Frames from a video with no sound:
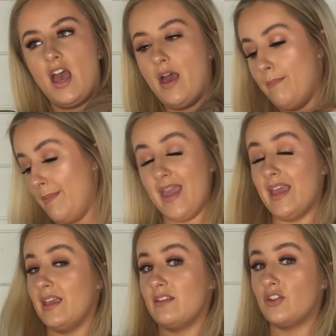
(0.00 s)
a
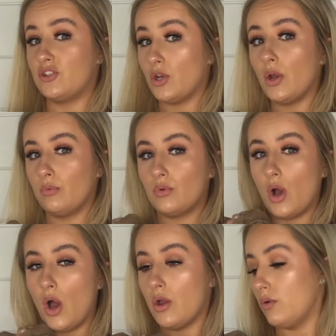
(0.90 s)
me that don't go.
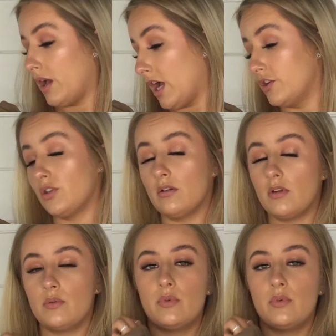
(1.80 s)
Like, I don't know